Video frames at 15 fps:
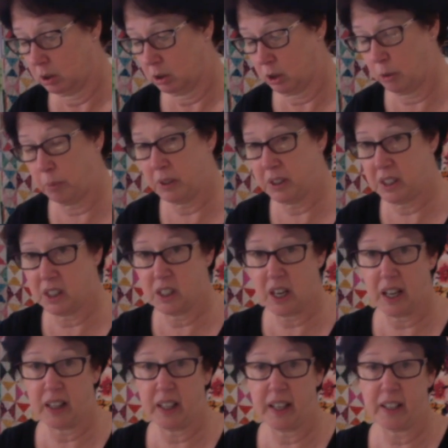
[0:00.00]
There was a day
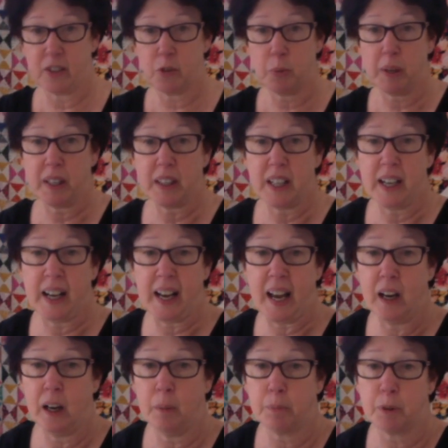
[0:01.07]
last week that I got up,